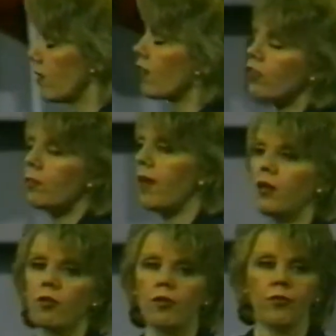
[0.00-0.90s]
it doesn't
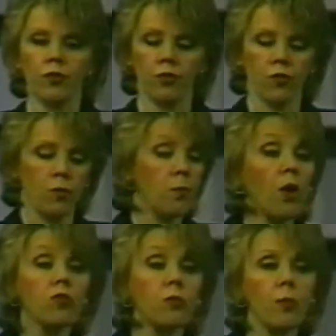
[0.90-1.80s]
matter if there's
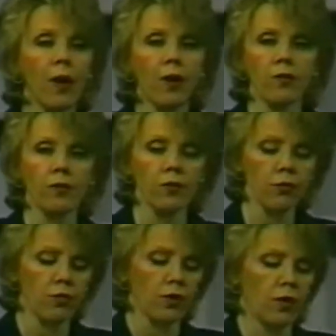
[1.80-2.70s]
multiple
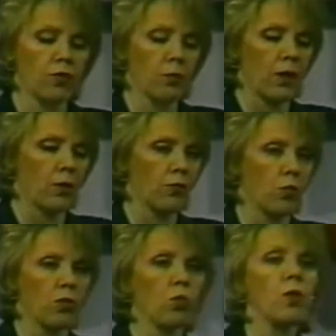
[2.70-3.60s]
partners, doesn't matter if
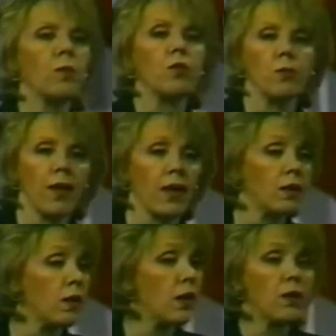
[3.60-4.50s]
you're with women or
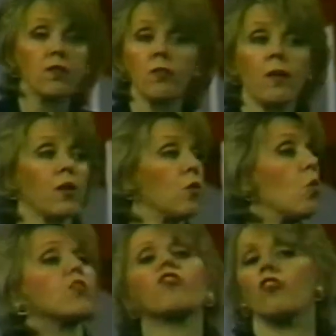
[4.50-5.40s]
men, doesn't matter
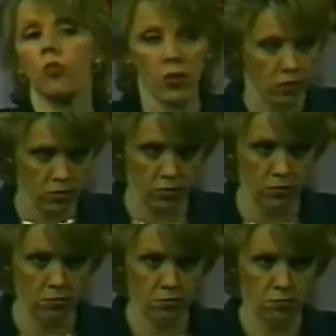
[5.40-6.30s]
what you're with.
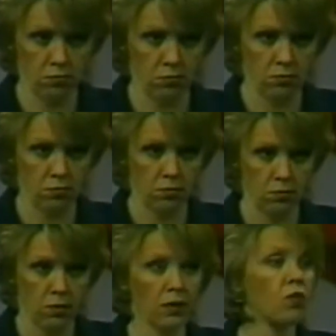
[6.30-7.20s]

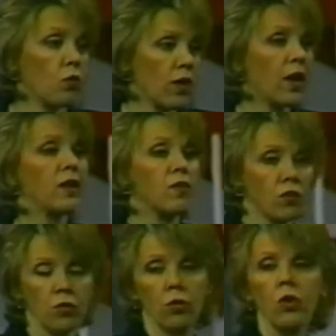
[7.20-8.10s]
It's okay and it's
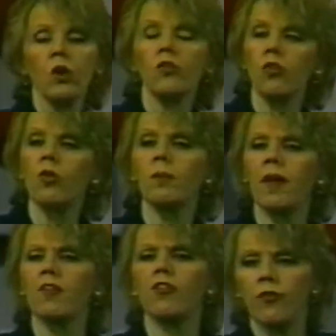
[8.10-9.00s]
cool. Do what
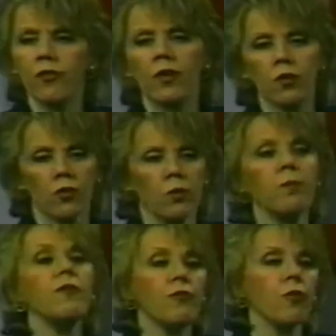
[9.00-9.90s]
makes you feel
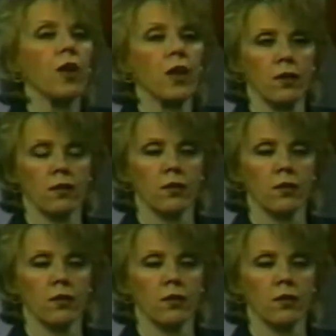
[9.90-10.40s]
good. Be free.